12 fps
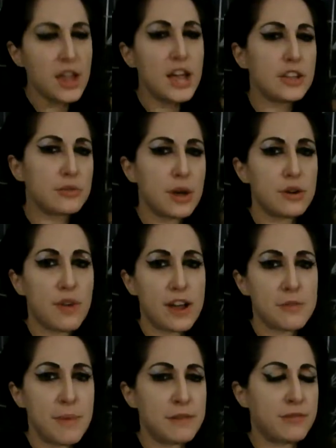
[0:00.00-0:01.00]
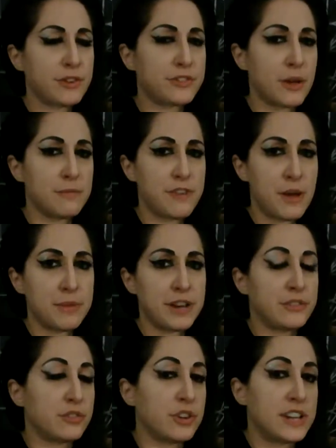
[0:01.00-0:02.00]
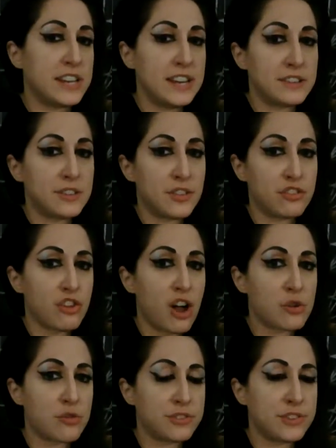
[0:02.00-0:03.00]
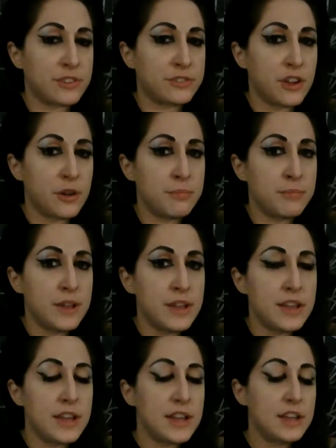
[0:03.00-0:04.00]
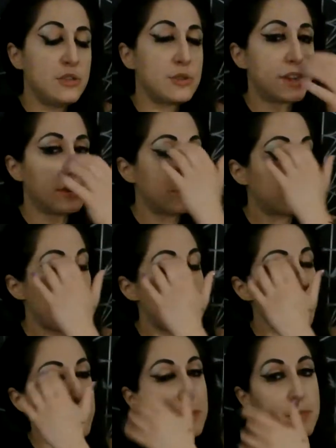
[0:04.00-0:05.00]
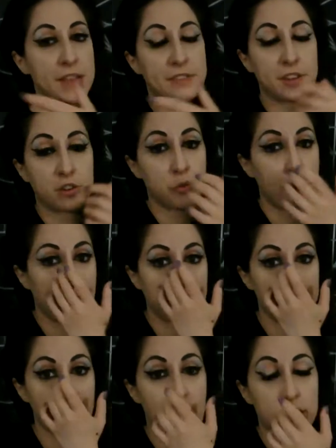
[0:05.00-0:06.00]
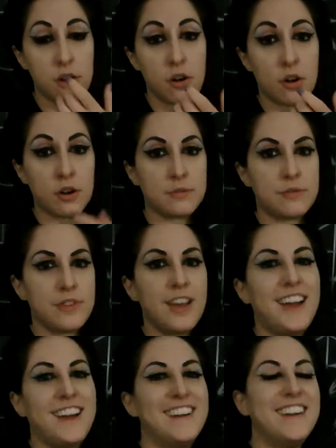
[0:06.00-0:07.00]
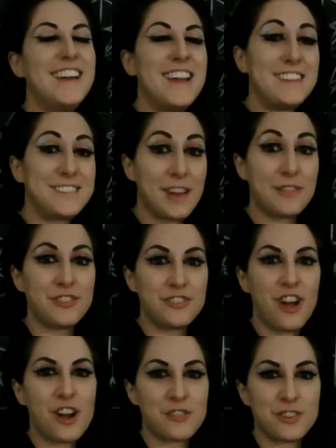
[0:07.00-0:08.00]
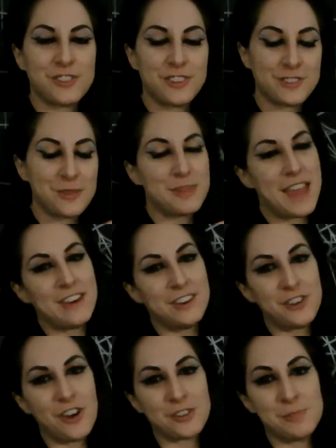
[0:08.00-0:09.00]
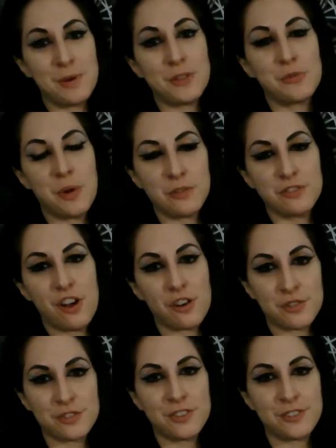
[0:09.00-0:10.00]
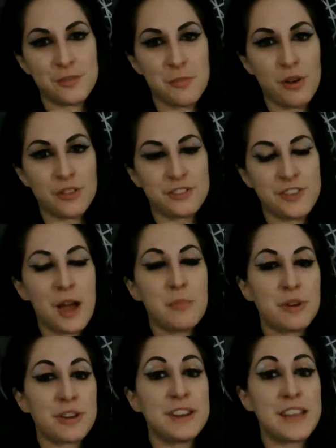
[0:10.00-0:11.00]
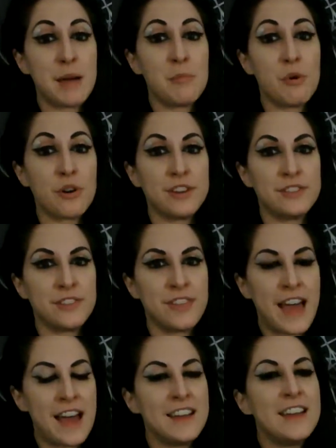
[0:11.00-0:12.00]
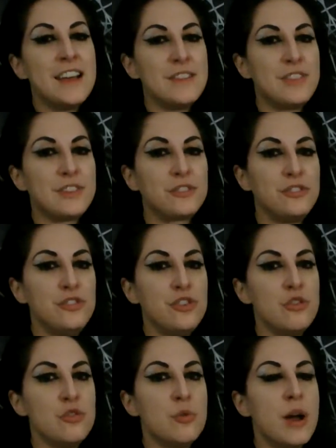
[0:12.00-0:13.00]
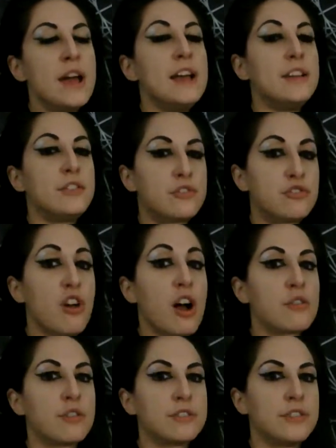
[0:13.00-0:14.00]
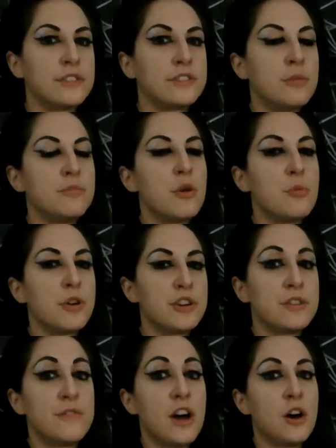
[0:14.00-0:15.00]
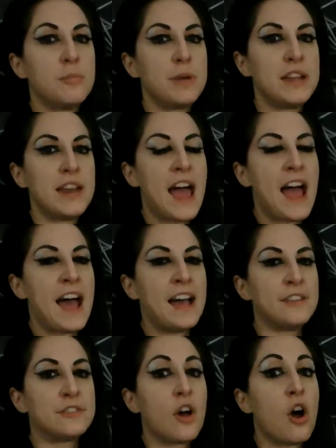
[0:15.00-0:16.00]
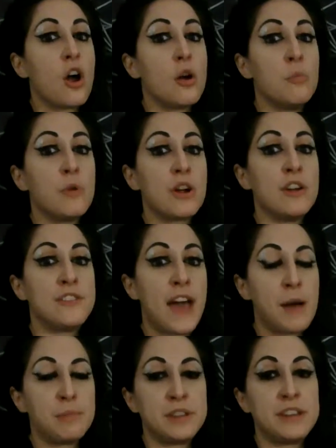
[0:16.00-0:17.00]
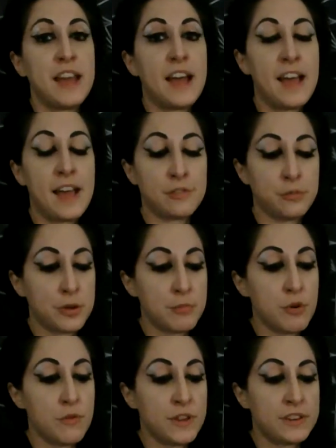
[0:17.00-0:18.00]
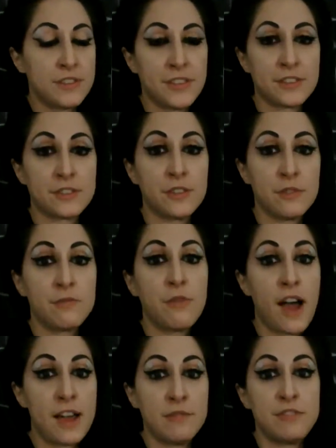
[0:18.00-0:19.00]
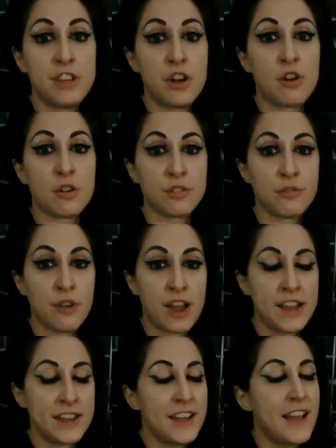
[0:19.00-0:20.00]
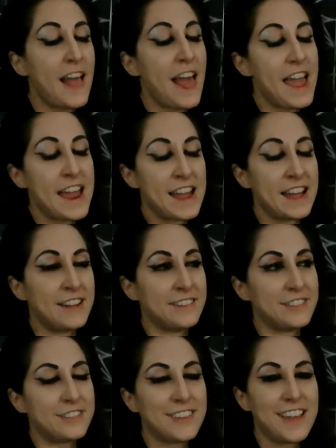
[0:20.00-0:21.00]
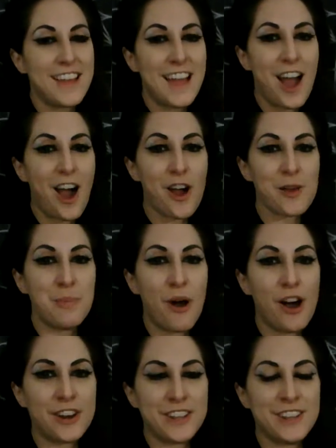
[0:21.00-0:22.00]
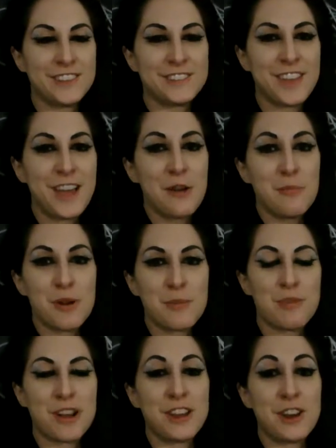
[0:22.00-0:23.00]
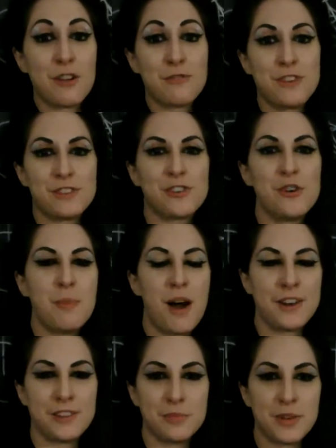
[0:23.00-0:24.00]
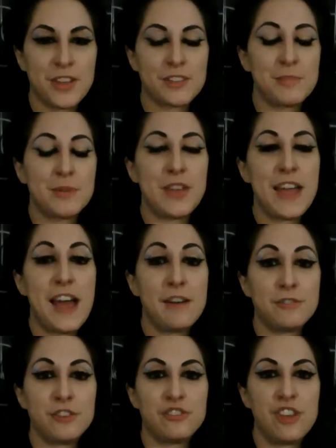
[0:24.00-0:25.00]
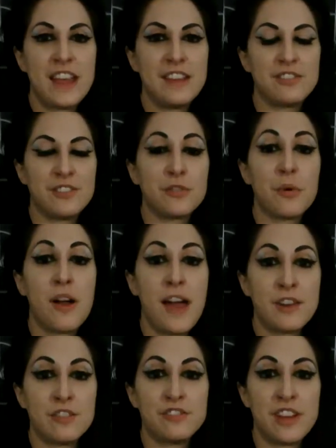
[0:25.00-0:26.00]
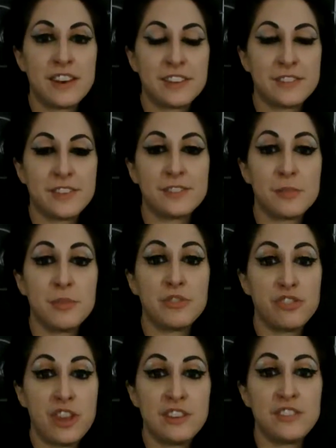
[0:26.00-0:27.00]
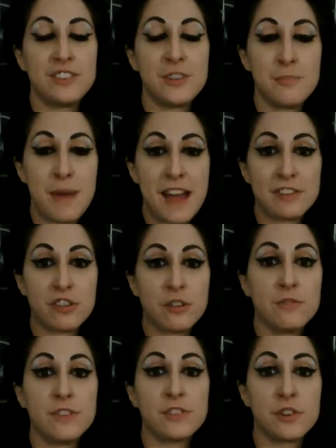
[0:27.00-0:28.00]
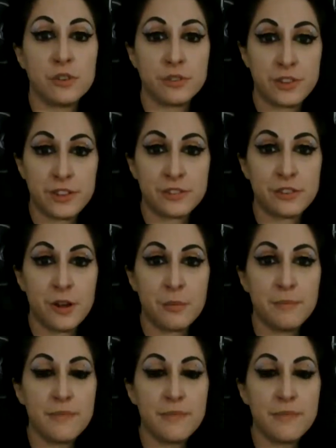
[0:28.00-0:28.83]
So I would recommend for some feminines looking into the chakra system. You can start with the basic 12 chakra or 7 chakra system. Kayla talks about the 12 chakra system all the time. We're going to get more into that. This new chakra system that we're developing as we're adapting as we move into this 5D earth, right? And our bodies, we're bringing our physical bodies with us, but they have to change. And so our energetic system is changing to match our physical system.